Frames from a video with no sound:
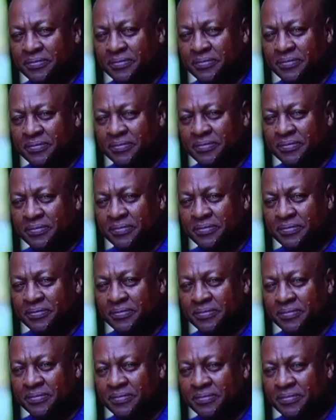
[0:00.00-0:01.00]

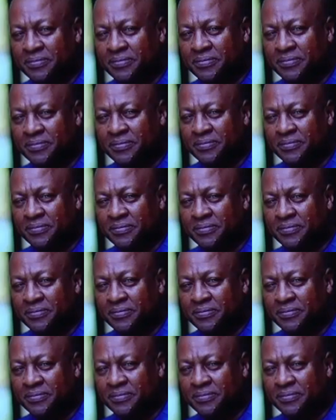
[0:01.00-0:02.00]

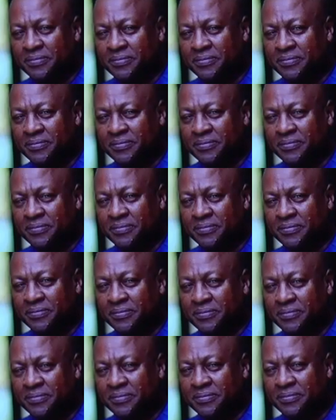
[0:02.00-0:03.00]

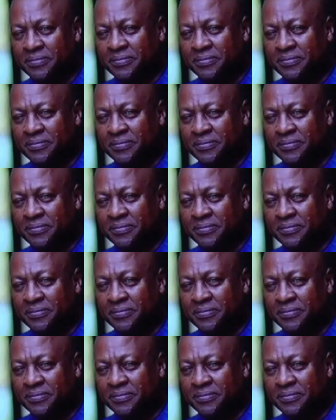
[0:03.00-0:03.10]
(silent)